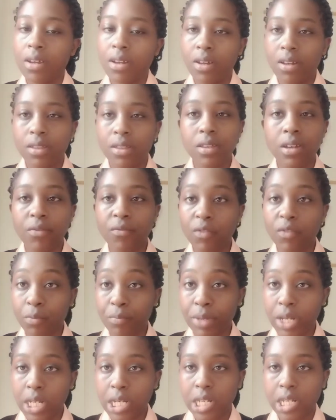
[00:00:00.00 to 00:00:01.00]
they
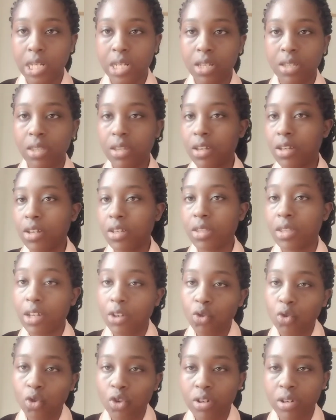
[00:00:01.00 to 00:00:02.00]
vomit. They
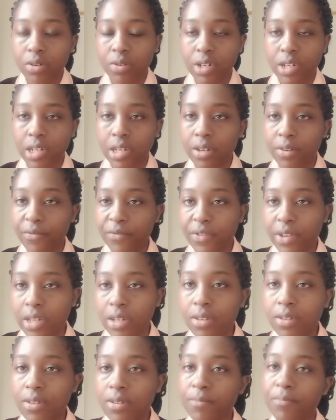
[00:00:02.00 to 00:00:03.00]
do not retain
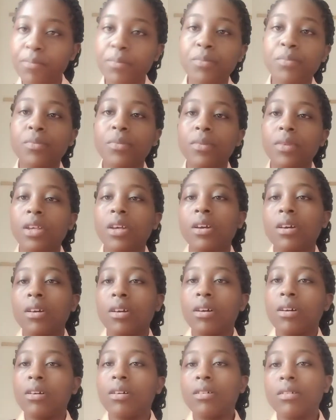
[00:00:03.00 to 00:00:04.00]
feeds.
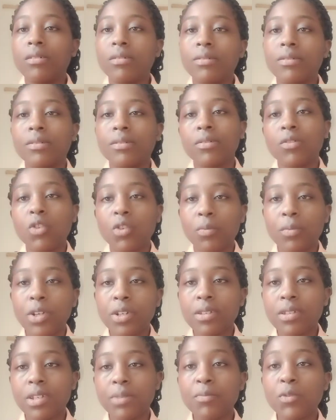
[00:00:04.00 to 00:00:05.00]
Common
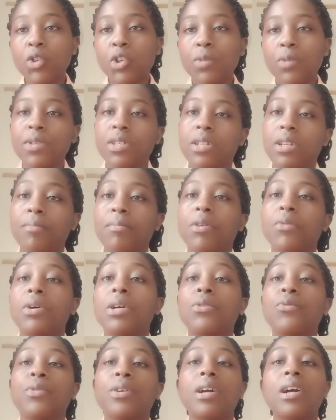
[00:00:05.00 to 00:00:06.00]
symptoms: number
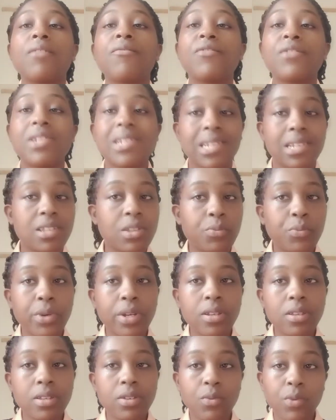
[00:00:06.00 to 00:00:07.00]
one, we have chest
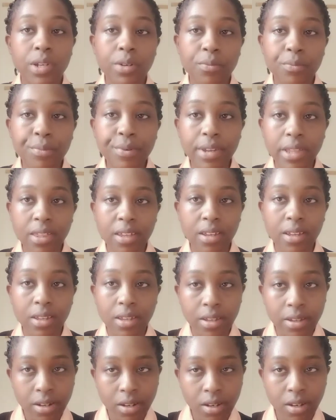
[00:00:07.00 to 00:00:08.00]
pains when breathing
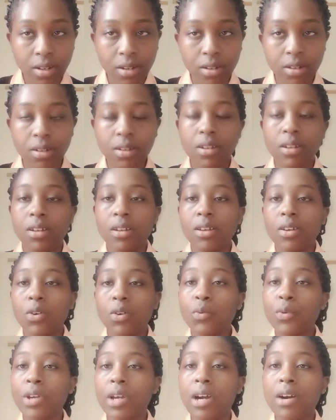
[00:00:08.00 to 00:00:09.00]
in.
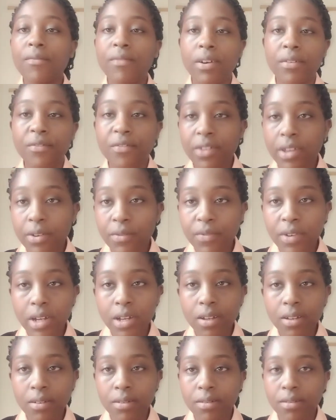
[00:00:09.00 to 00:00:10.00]
We have a fever.
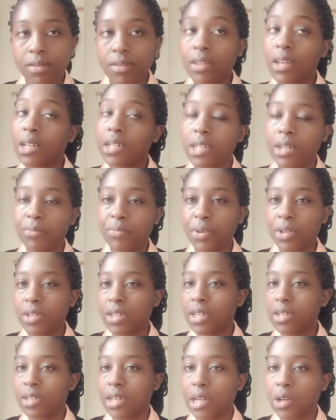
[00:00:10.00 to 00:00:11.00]
Their
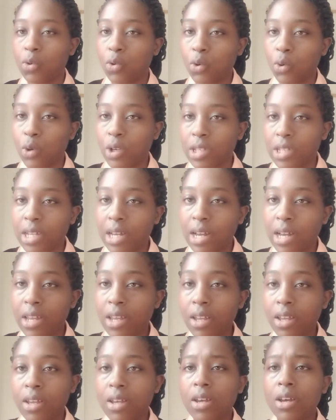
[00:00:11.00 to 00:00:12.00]
temperatures are always high.
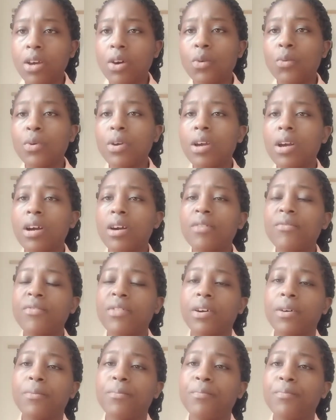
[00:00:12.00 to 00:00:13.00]
We have
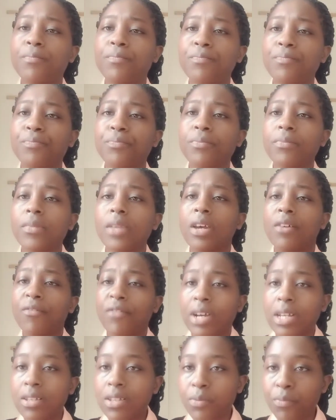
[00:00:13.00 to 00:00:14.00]

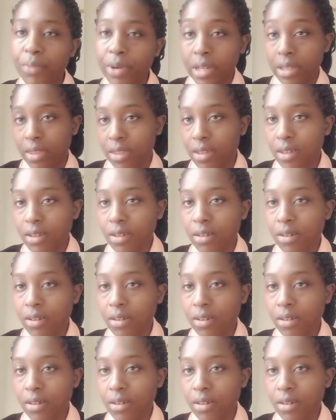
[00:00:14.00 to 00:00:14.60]
fast breathing